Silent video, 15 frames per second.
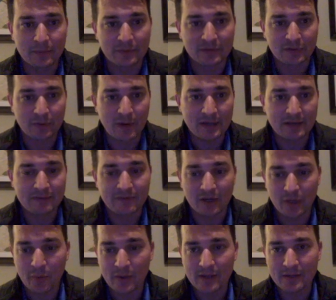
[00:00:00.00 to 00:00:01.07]
was corrected
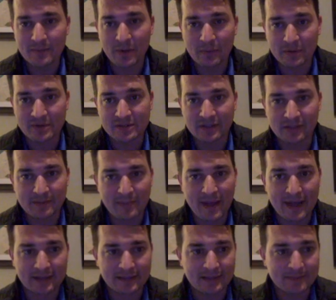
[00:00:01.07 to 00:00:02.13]
very quickly, but we were still
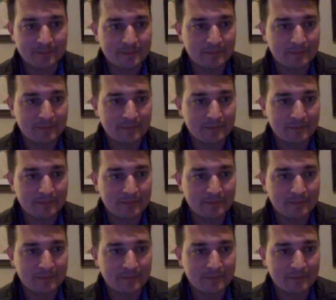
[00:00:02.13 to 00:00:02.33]
impacted.